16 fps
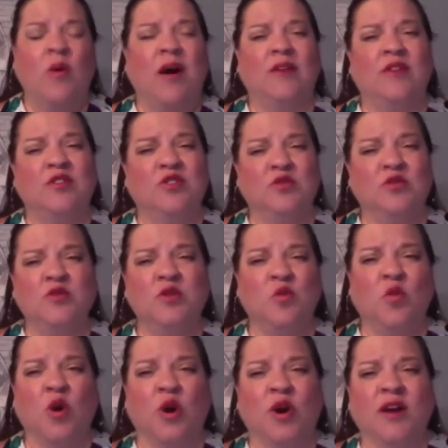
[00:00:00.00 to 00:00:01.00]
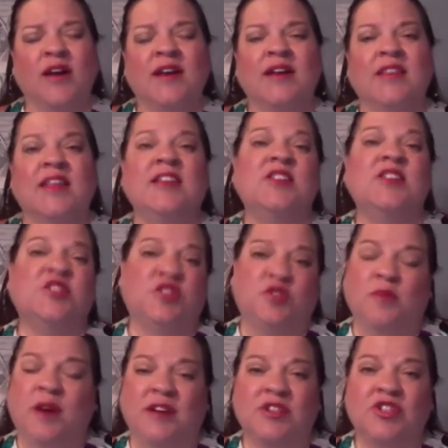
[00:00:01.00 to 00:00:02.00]
out and do the work, then it's too
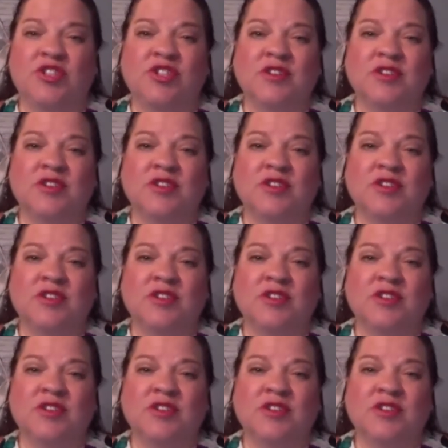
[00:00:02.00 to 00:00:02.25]
much.